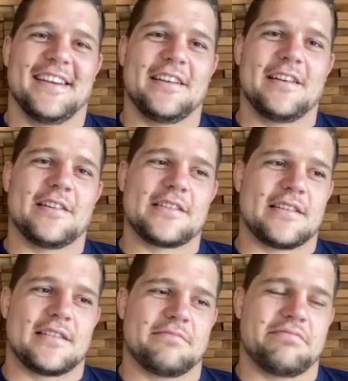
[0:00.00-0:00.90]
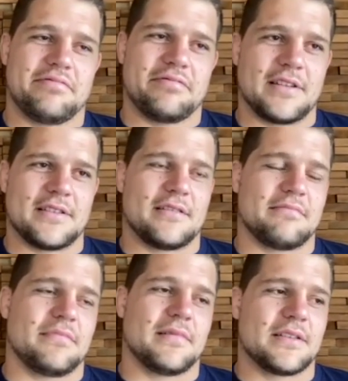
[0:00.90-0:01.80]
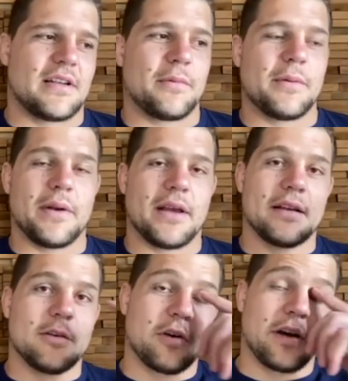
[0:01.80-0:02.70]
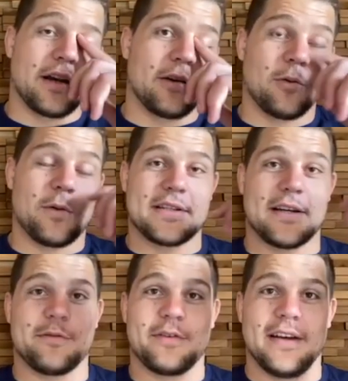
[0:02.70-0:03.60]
You know, as a as as a rugby player in your career, you always have,